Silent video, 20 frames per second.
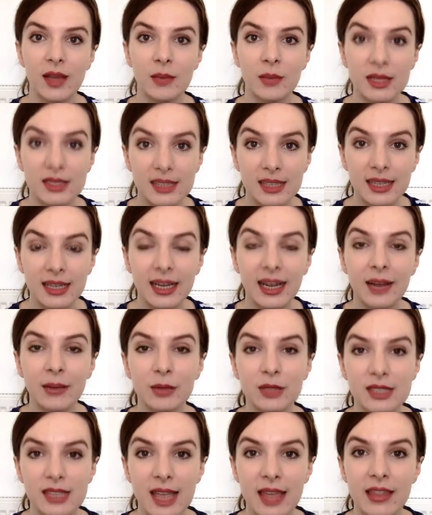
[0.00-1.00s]
Personally, I
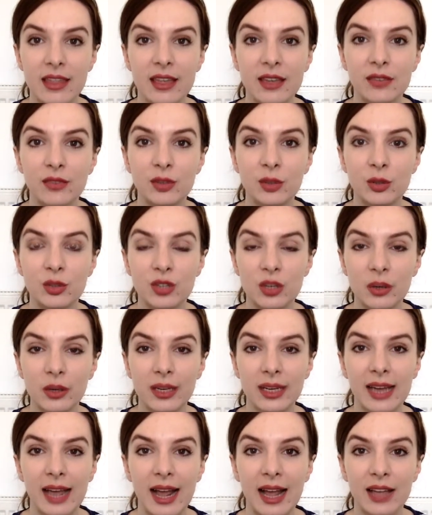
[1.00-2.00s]
would say that if you're
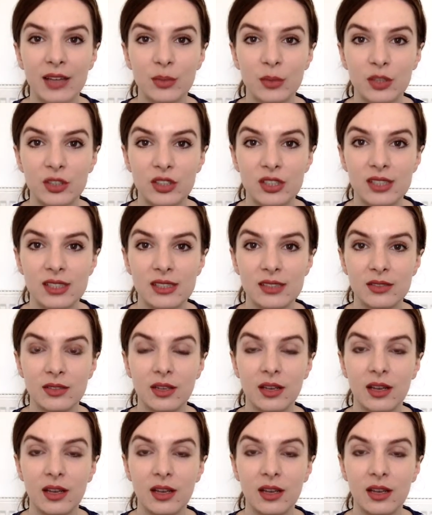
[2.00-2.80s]
doing an ad which is